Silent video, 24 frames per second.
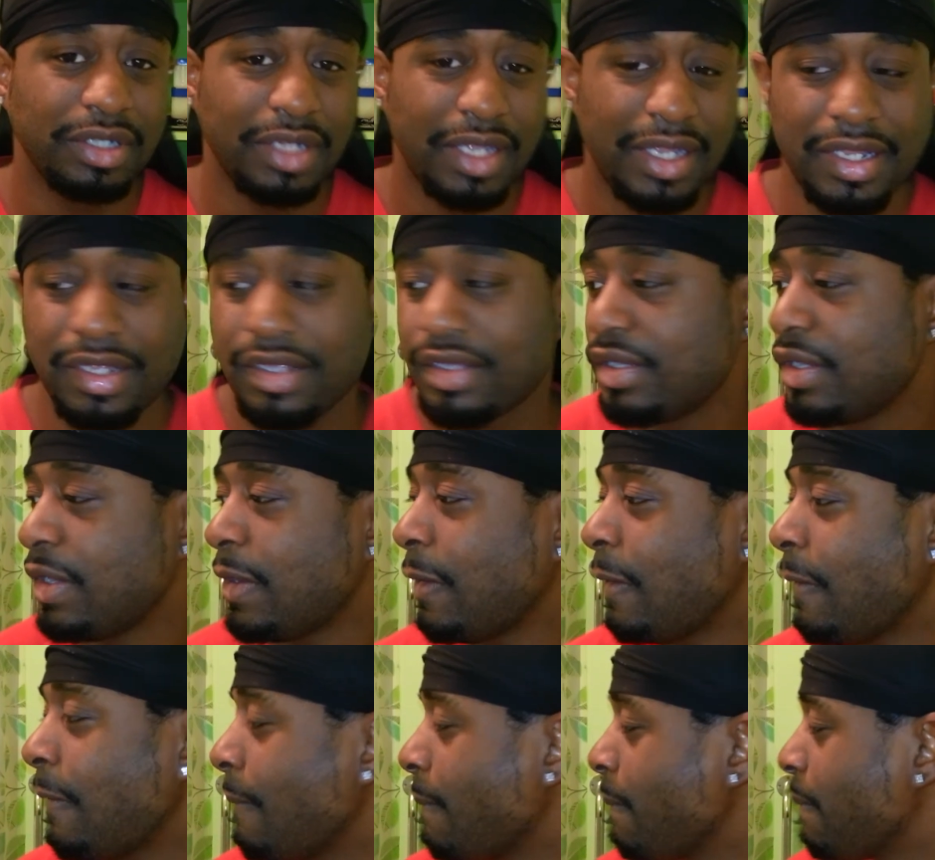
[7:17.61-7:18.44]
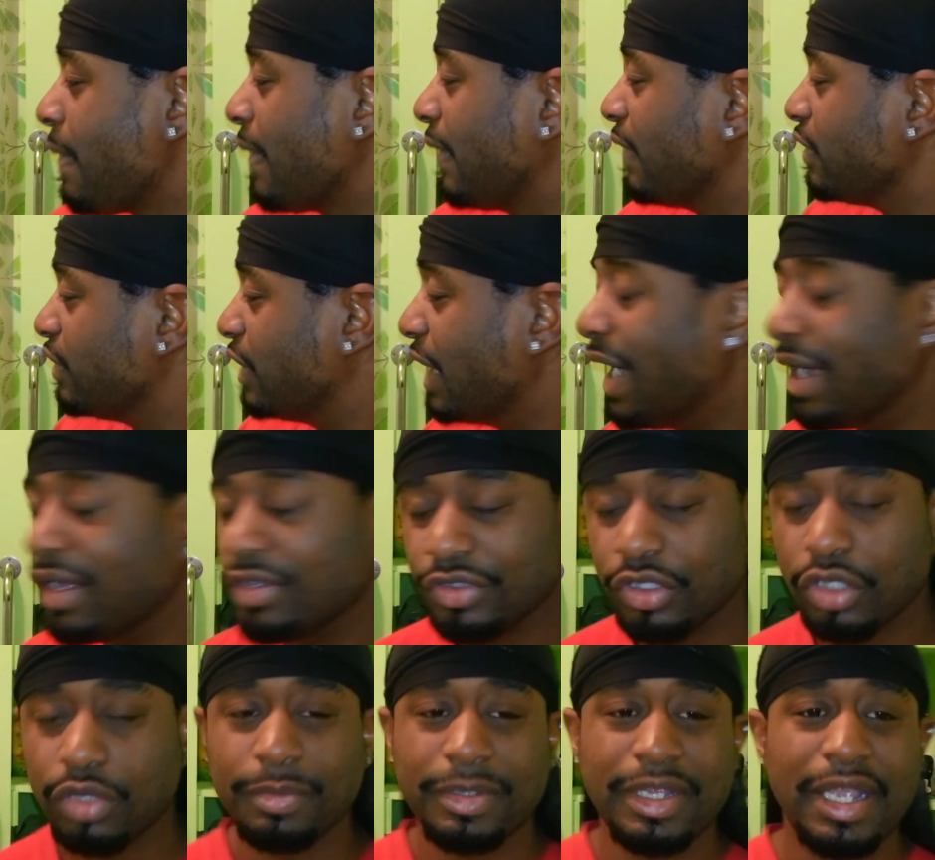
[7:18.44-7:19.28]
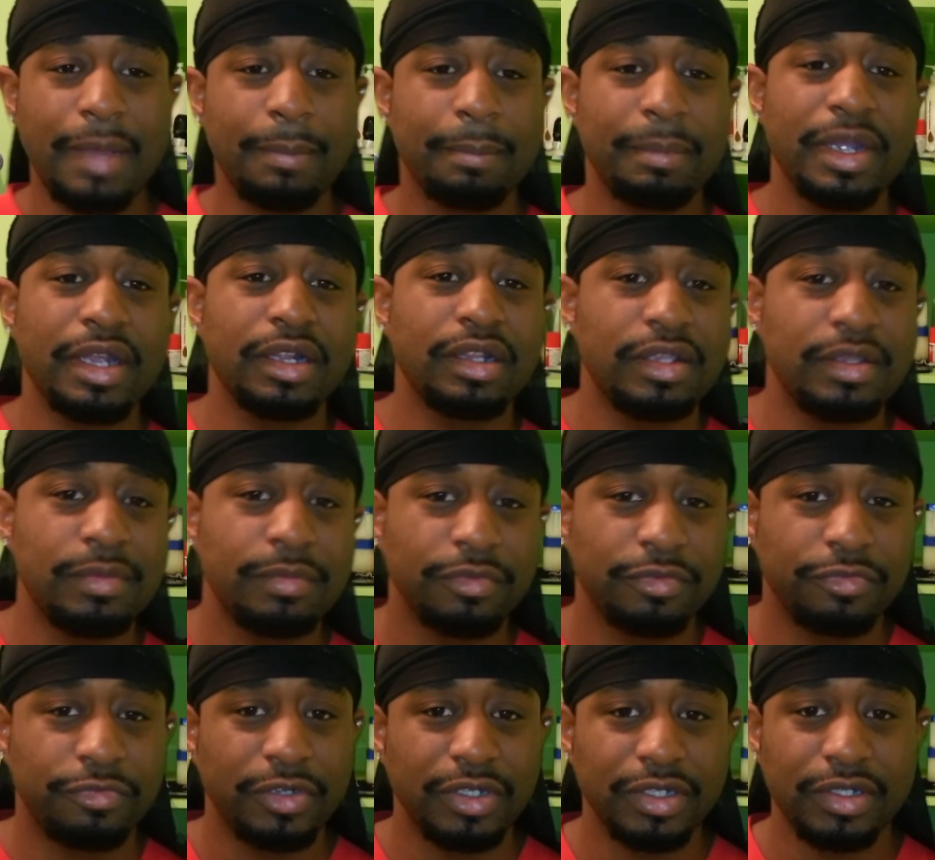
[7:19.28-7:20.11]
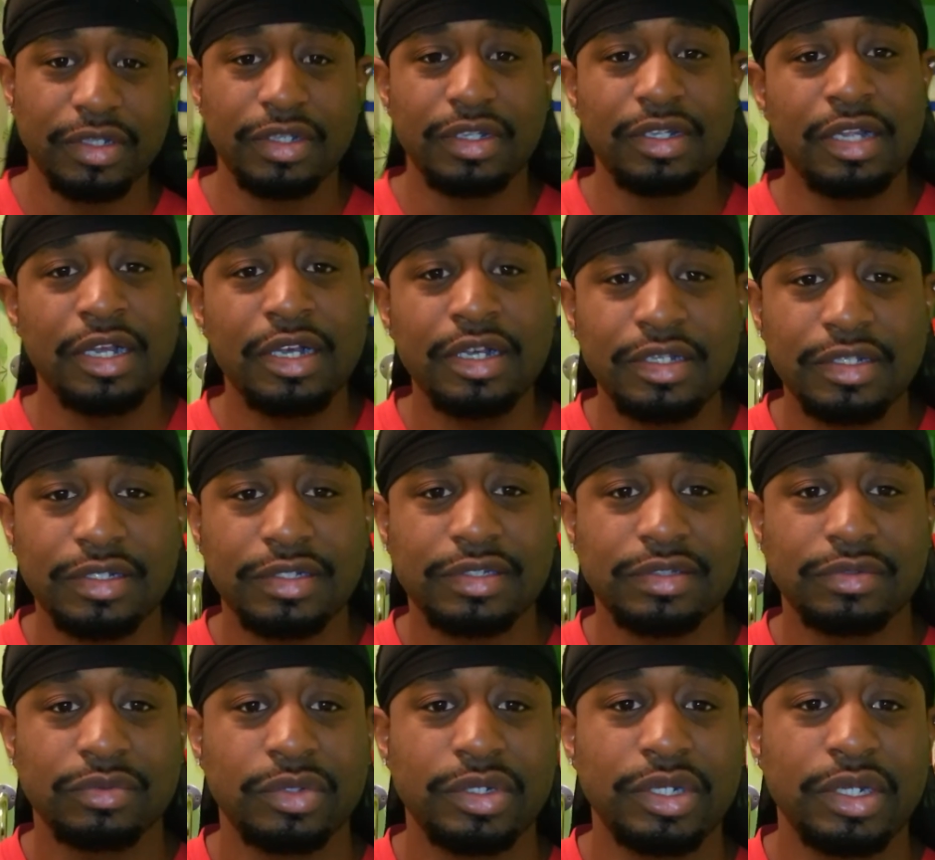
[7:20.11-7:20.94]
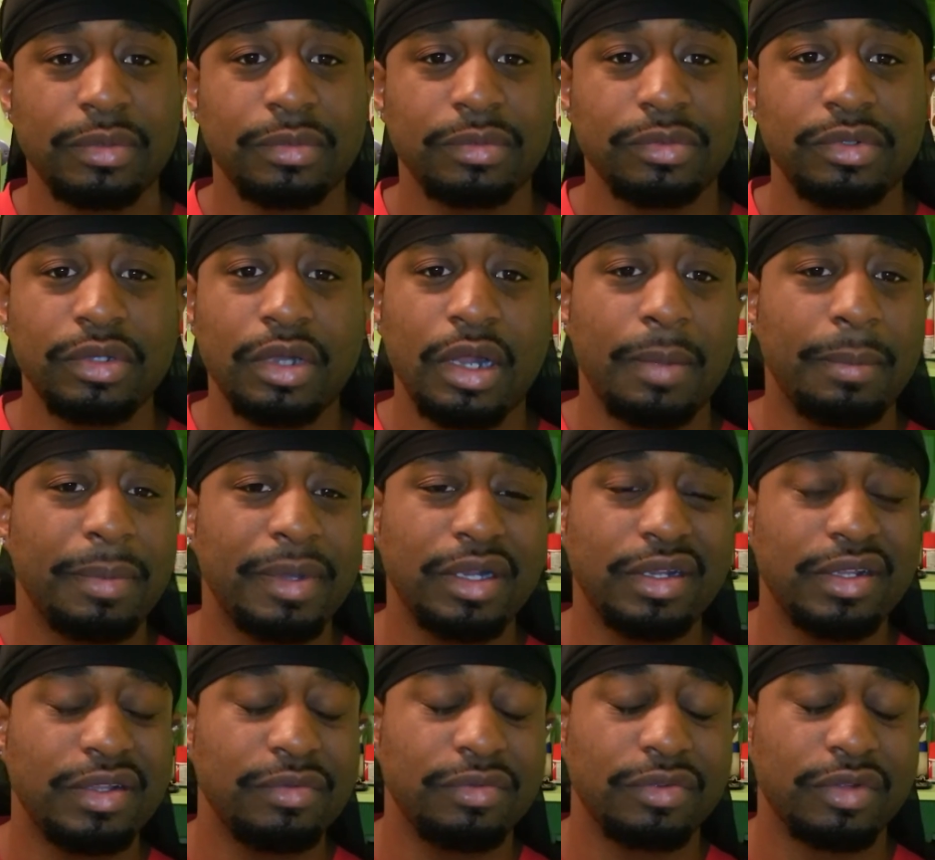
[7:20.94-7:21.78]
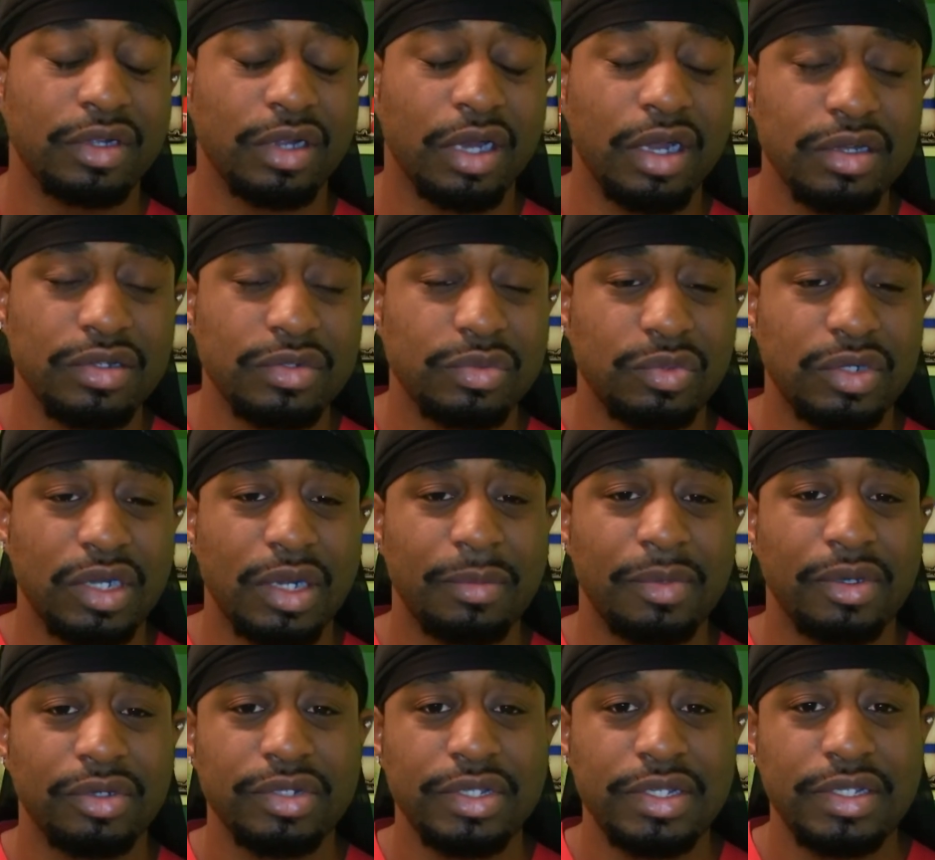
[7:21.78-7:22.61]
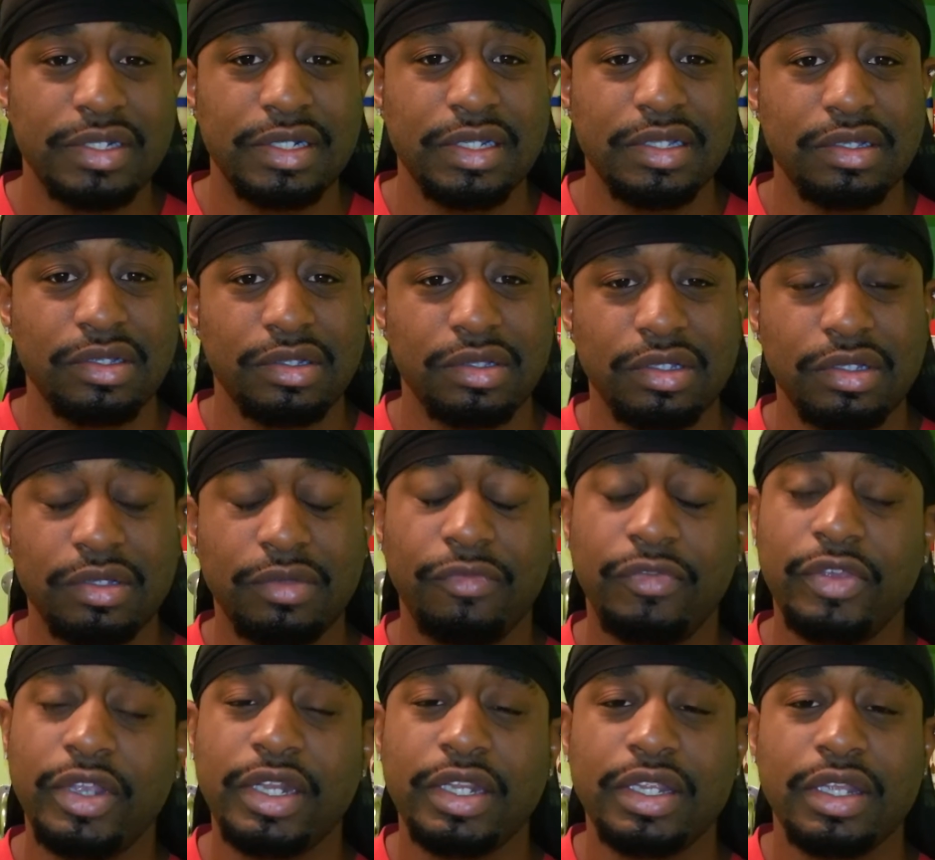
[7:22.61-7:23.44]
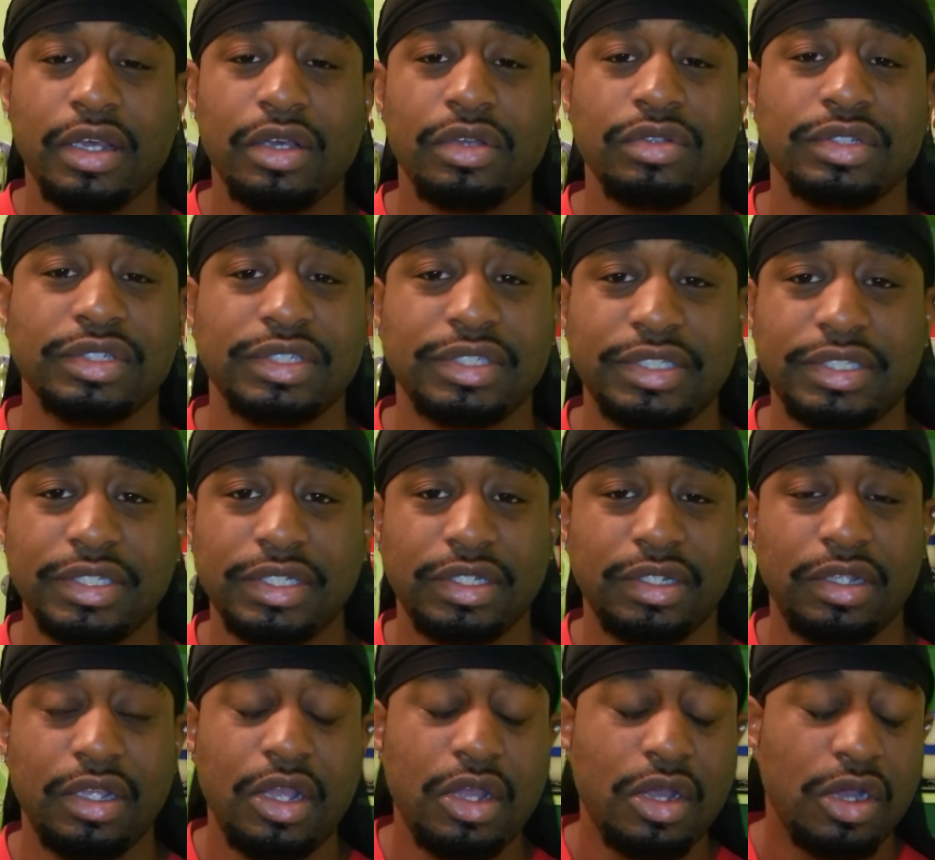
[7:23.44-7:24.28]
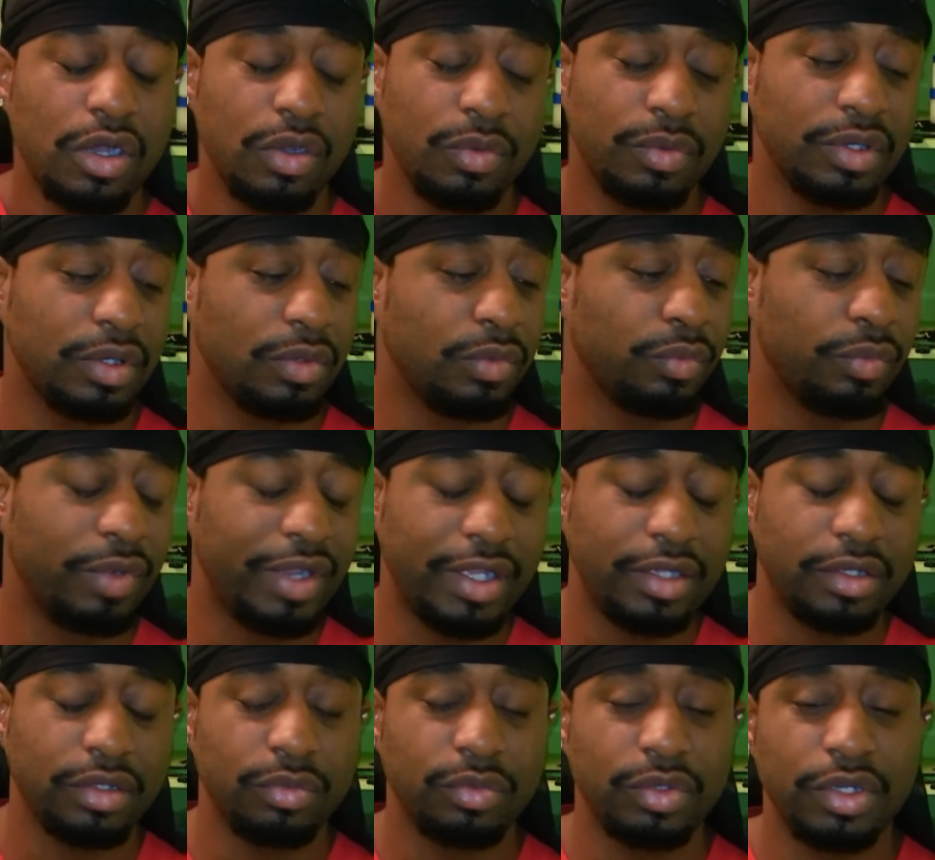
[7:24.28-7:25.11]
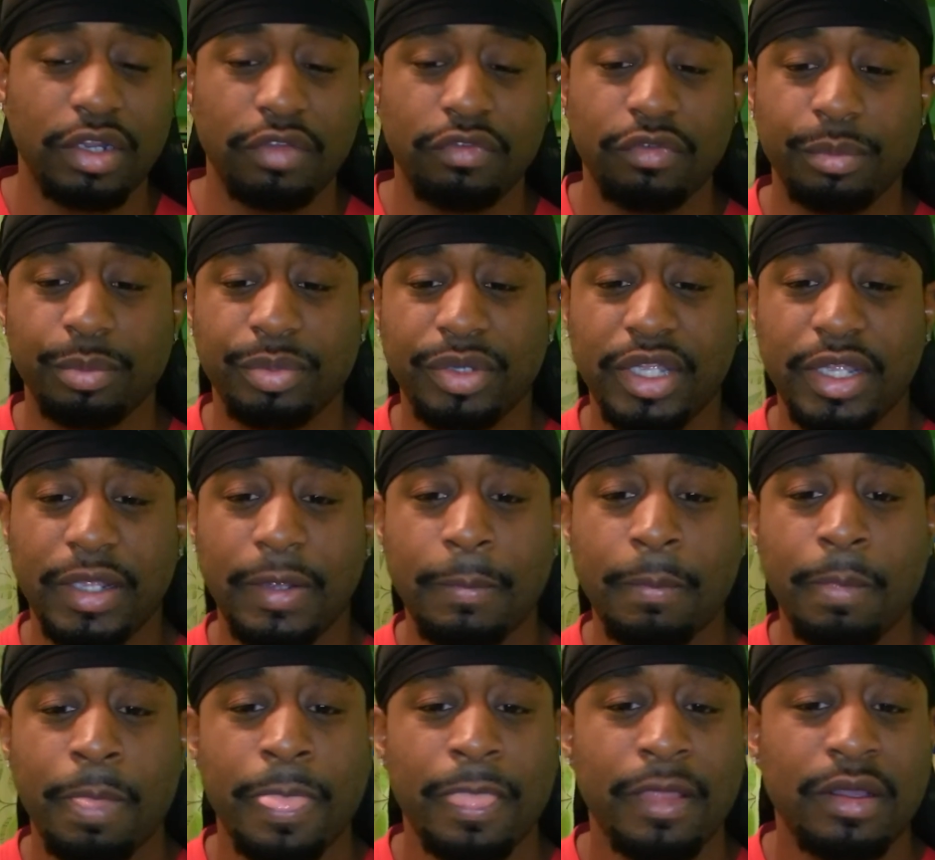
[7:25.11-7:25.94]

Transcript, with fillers: Like y'all know me, I barely even fucking cuss when you know I barely even curse when I'm on these little, little videos and shit or when I'm ranting or whatever. But